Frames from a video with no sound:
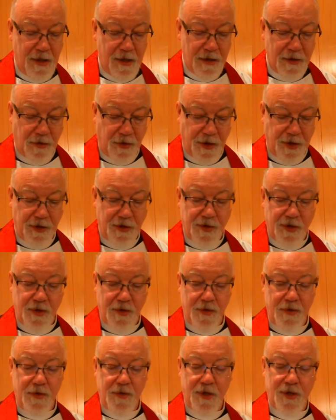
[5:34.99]
According
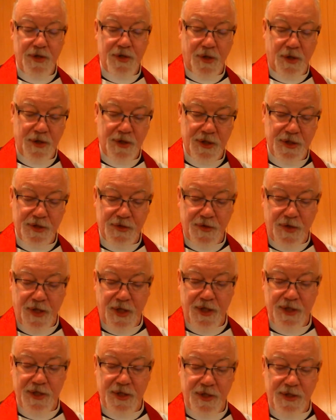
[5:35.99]
to the church's
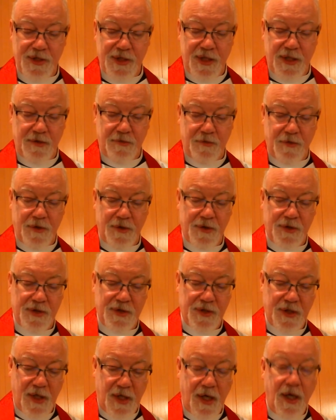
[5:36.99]
traditions, it was